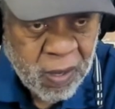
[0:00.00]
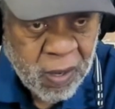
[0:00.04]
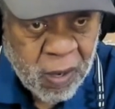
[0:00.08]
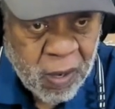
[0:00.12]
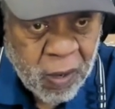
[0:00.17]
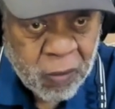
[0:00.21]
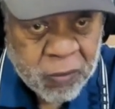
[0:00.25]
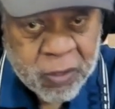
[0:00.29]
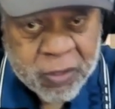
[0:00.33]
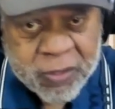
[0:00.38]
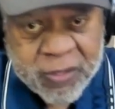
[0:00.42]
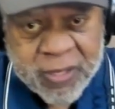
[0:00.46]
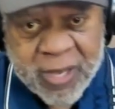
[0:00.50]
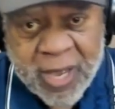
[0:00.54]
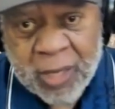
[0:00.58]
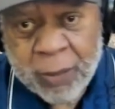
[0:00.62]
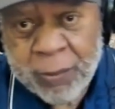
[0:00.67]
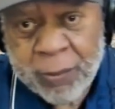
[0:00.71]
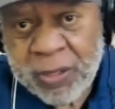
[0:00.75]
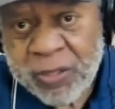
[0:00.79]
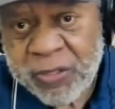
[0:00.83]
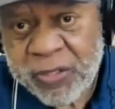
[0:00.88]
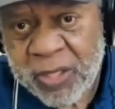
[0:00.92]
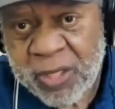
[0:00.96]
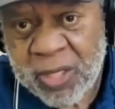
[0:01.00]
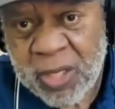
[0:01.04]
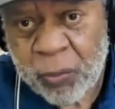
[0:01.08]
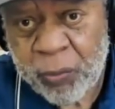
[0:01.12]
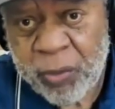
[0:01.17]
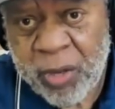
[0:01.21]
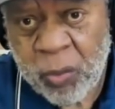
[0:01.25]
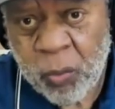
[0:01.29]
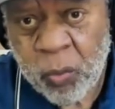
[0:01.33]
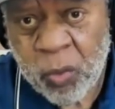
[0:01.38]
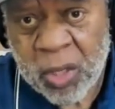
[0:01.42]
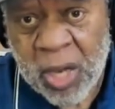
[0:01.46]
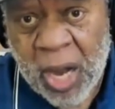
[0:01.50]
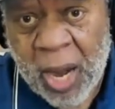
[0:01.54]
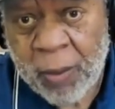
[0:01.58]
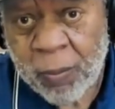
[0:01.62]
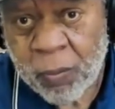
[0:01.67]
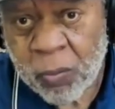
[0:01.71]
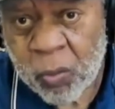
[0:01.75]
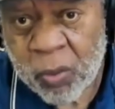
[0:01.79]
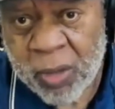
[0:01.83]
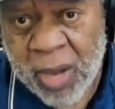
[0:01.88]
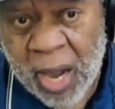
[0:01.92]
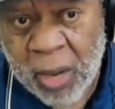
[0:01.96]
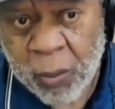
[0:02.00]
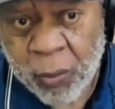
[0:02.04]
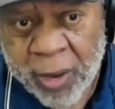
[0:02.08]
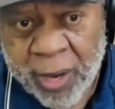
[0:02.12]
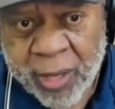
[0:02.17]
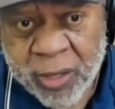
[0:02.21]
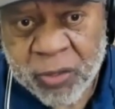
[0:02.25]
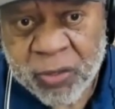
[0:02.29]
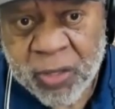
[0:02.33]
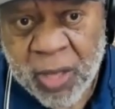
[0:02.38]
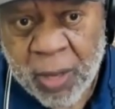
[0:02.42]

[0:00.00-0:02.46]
all the time to be sitting there reading what I what I write.